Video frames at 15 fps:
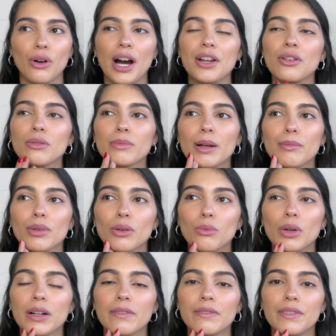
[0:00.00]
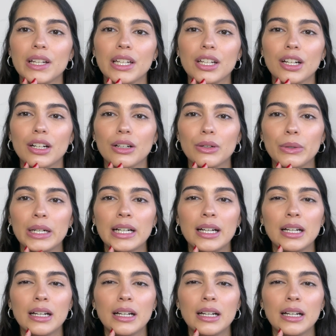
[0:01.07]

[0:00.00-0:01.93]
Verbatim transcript: I don't remember what video